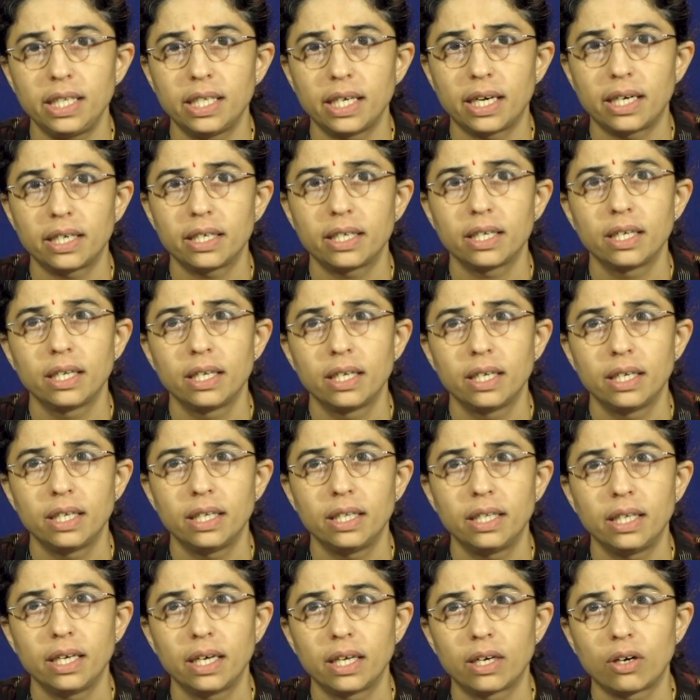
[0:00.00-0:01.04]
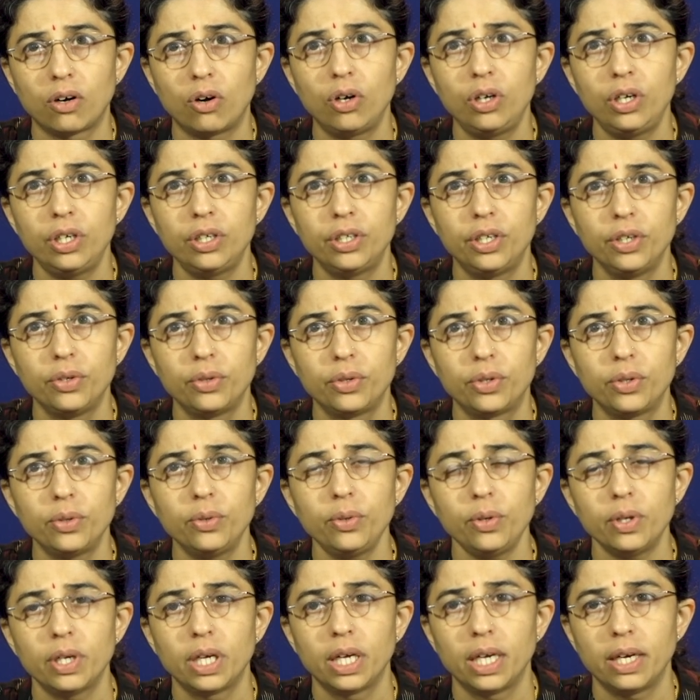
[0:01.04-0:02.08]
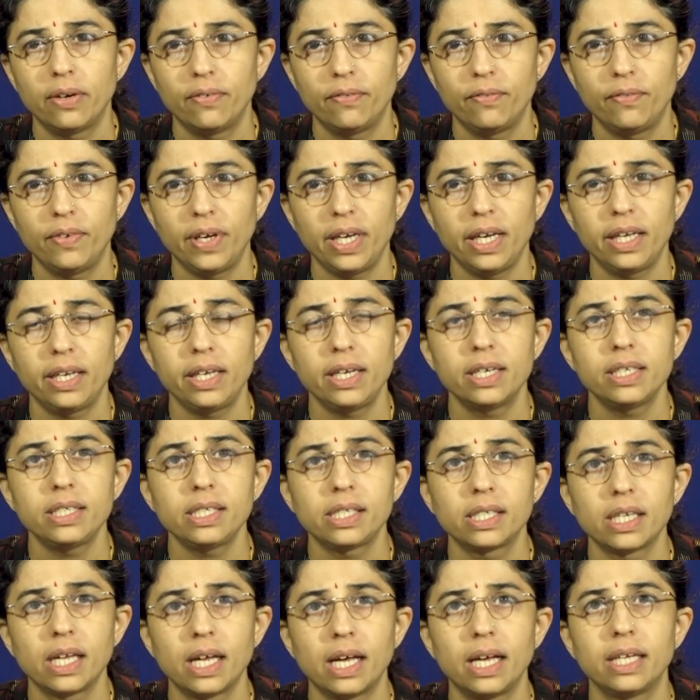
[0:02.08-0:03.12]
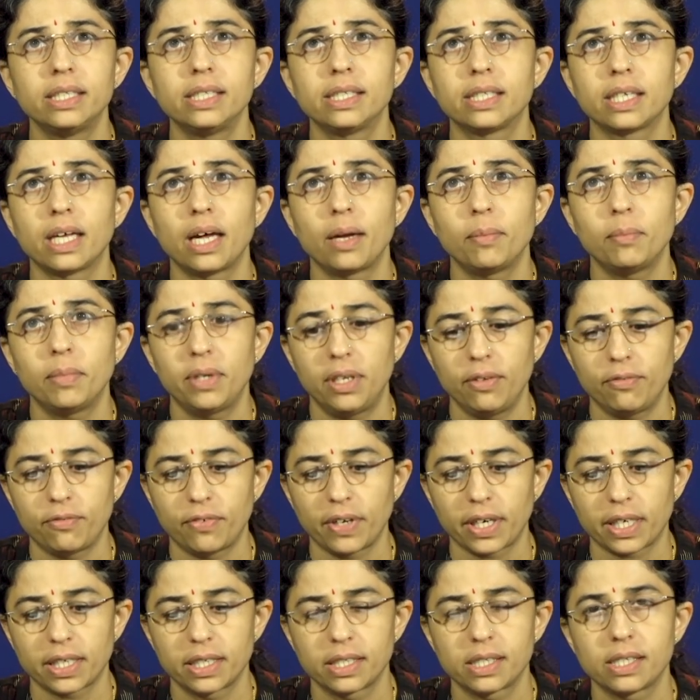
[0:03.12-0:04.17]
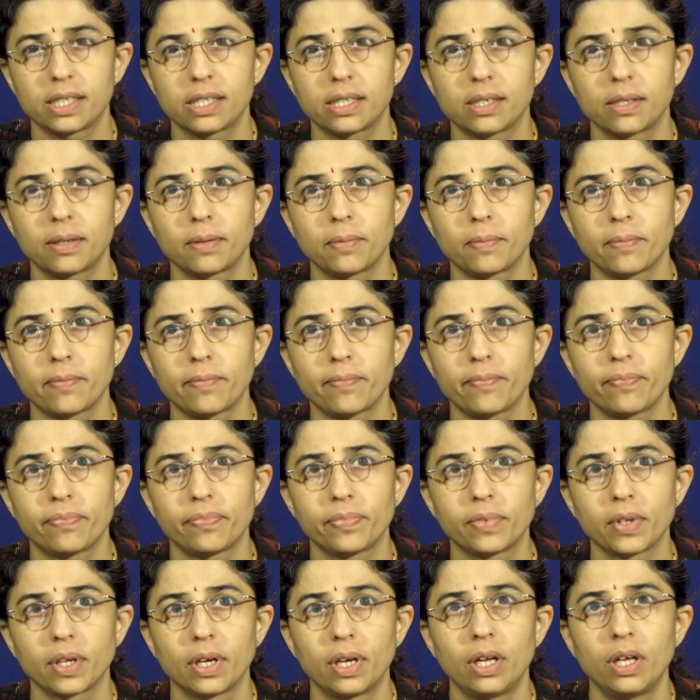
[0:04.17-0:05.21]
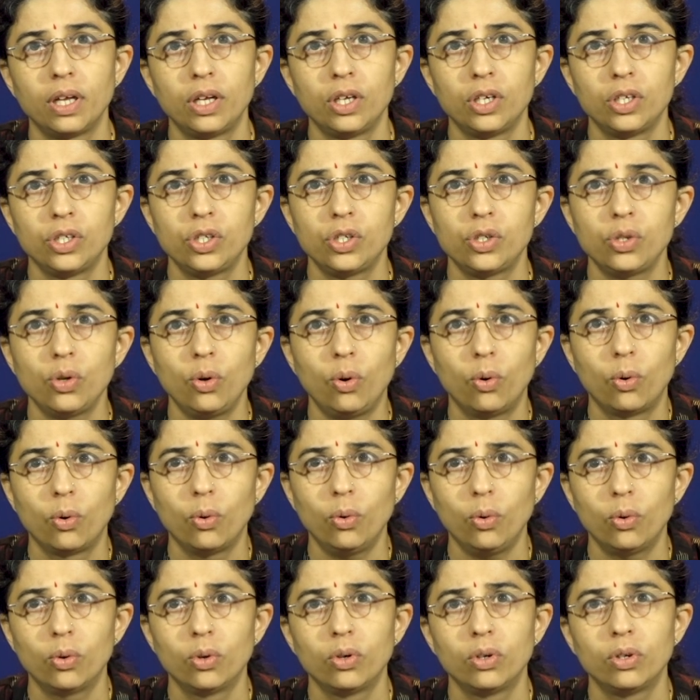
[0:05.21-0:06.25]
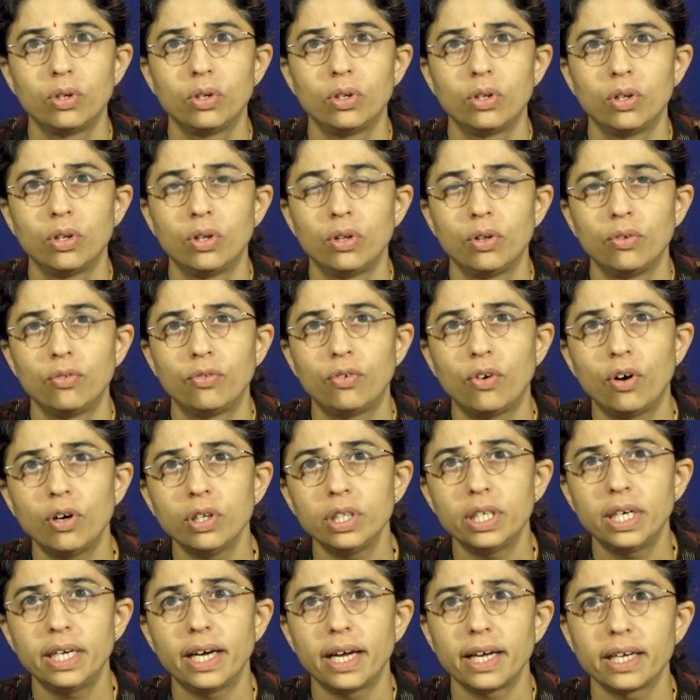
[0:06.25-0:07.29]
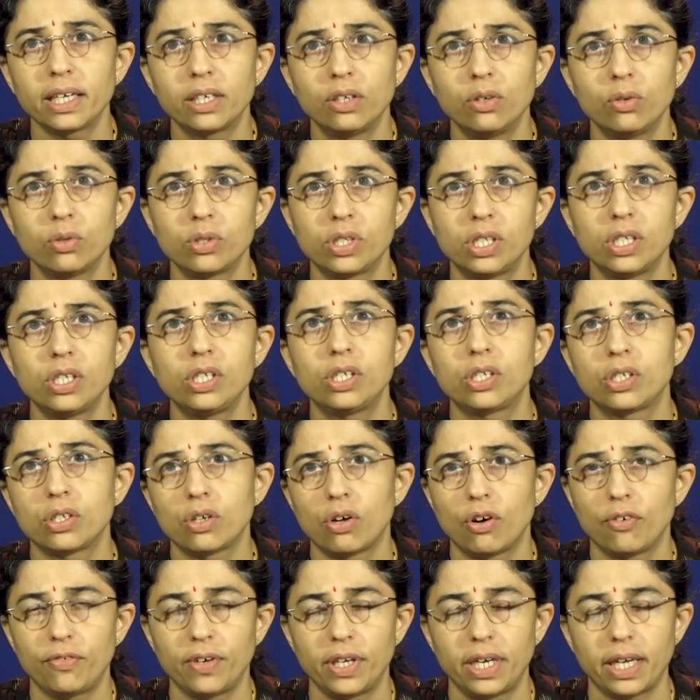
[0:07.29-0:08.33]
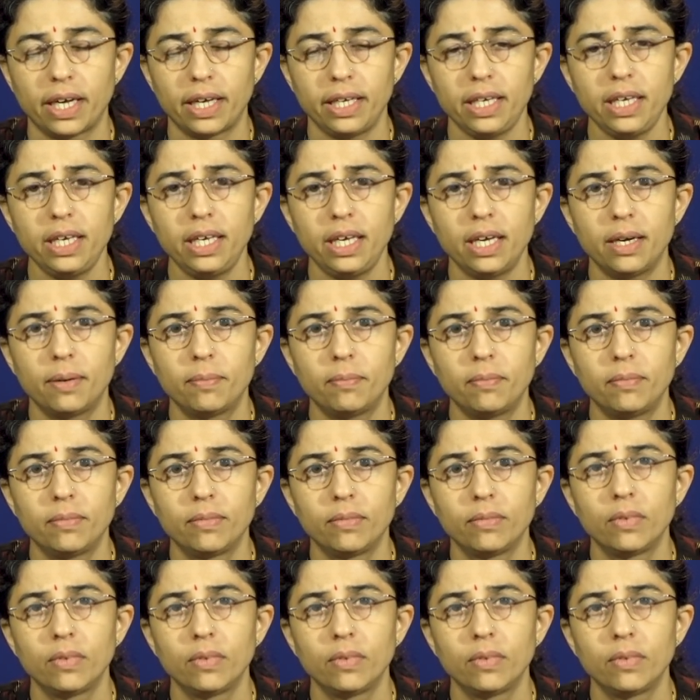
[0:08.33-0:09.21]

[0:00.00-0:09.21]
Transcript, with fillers: that they are all due to various enzyme defects. So, for the diagnosis of an IEM,